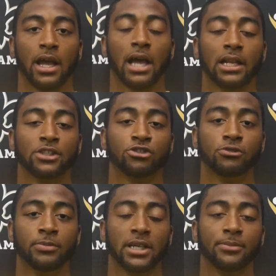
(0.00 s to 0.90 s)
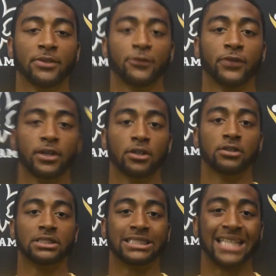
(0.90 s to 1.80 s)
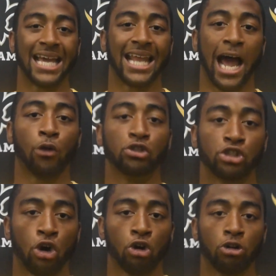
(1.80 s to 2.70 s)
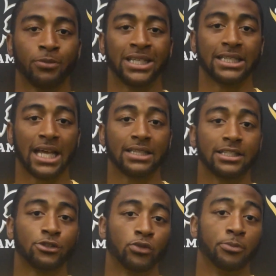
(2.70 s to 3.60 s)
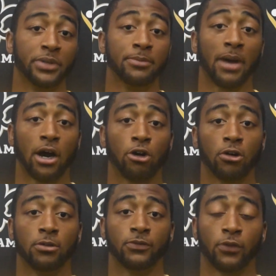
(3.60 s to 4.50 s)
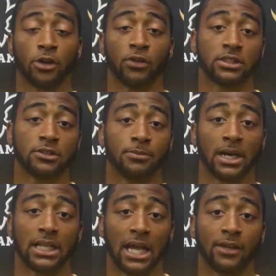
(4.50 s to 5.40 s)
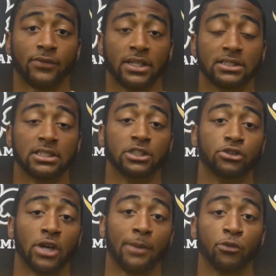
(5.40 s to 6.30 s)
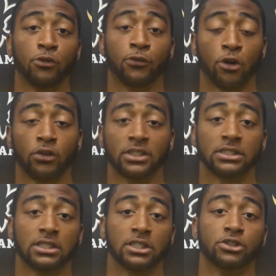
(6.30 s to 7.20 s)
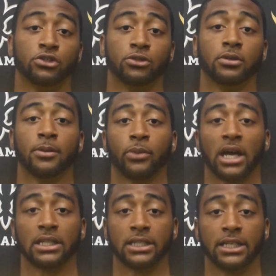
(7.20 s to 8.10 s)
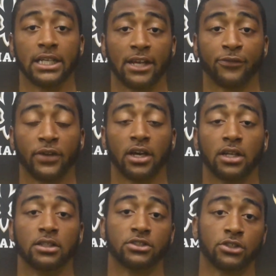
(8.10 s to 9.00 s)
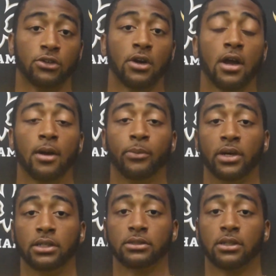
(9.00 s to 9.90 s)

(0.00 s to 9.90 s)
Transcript: LSU made me feel that I was home and that this will be my home for the rest of my life until I move forward into probably the NFL. So, but